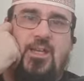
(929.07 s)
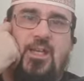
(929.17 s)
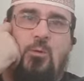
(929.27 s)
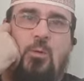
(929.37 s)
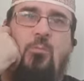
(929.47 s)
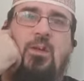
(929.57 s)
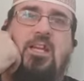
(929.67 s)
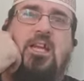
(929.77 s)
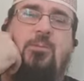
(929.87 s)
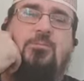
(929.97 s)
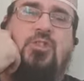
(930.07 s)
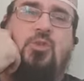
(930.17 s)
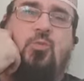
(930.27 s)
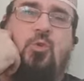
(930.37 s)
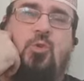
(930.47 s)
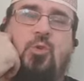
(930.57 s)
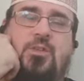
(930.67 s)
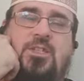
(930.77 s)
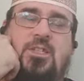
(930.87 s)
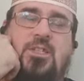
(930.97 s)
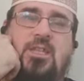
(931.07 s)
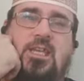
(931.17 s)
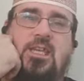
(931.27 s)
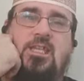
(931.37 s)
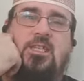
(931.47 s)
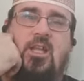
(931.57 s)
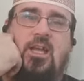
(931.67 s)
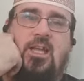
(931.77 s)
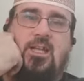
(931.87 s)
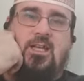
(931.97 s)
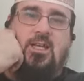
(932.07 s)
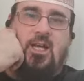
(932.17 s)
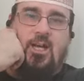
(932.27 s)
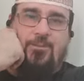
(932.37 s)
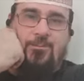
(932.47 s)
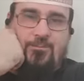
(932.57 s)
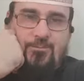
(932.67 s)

When when it comes towards things like um,